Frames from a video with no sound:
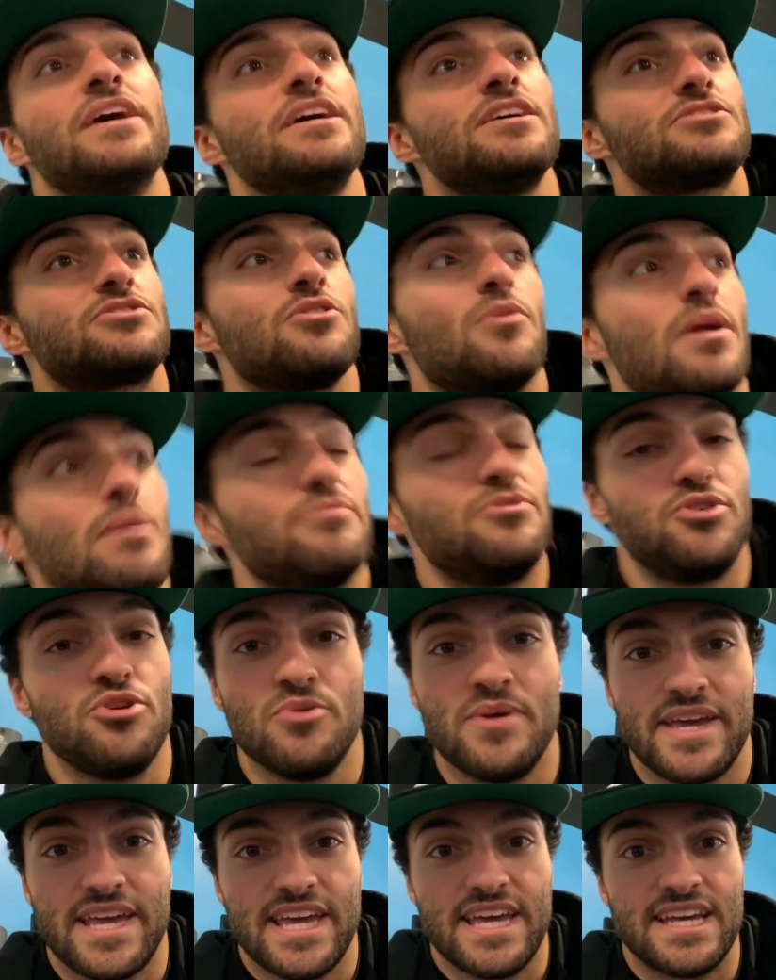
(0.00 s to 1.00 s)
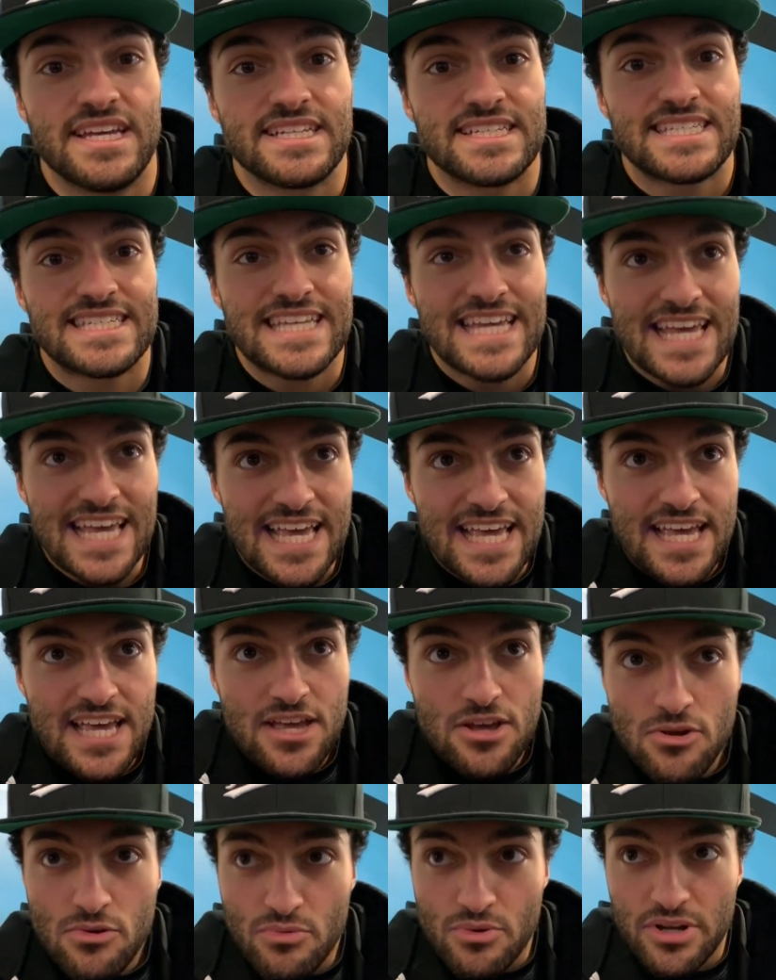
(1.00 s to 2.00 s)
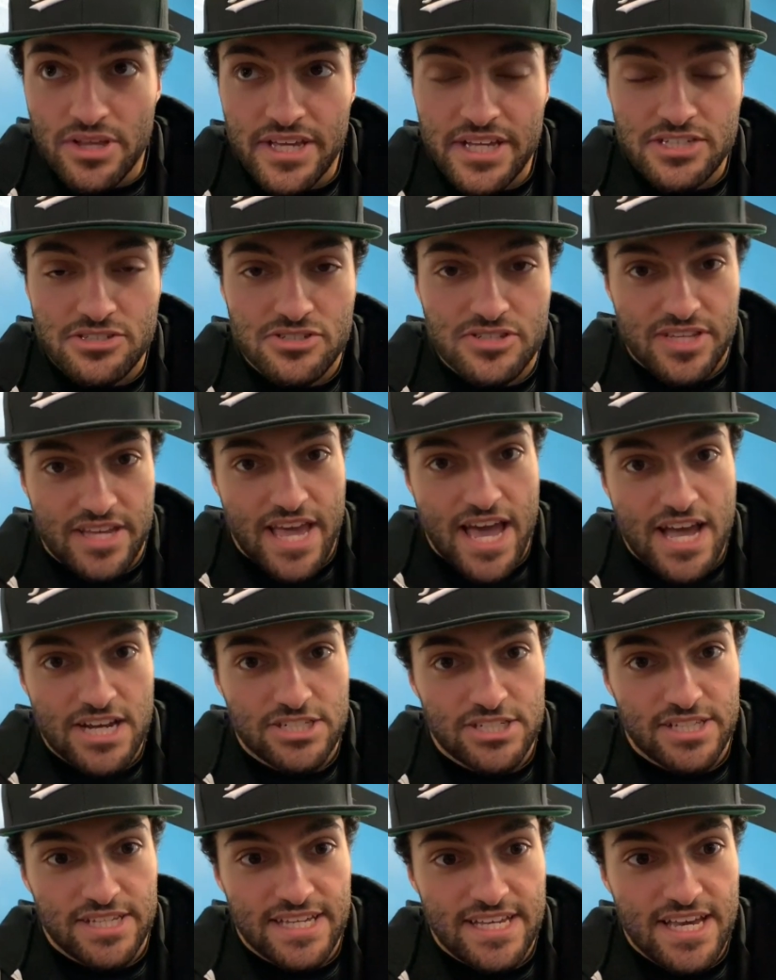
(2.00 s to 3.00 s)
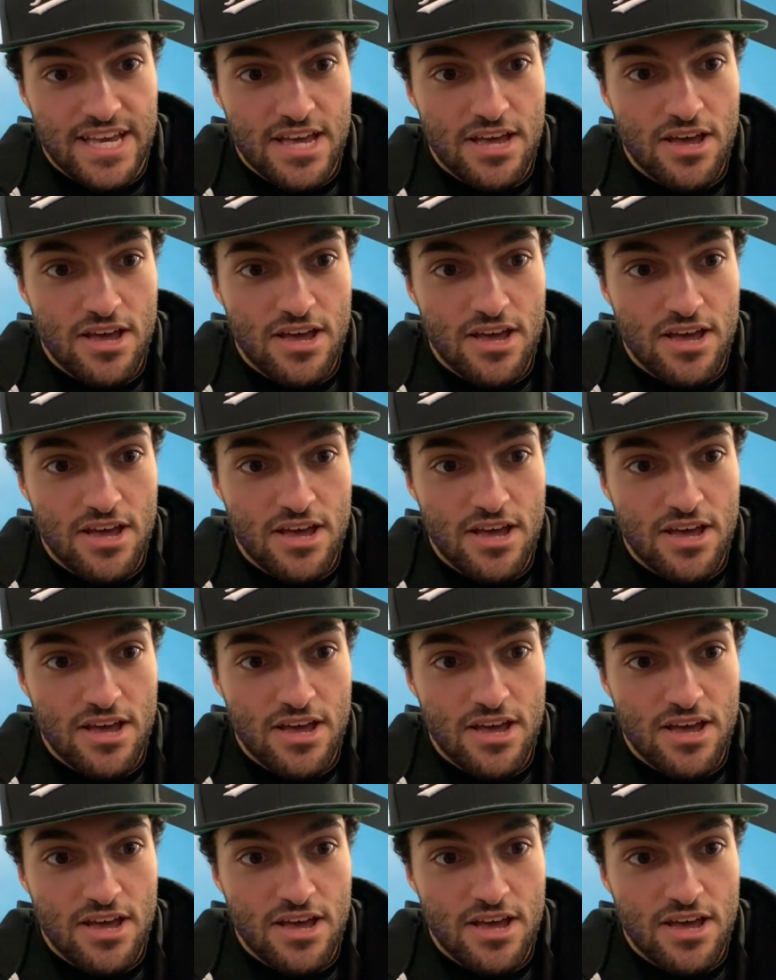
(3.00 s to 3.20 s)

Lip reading: So what I'm doing is really interesting, actually.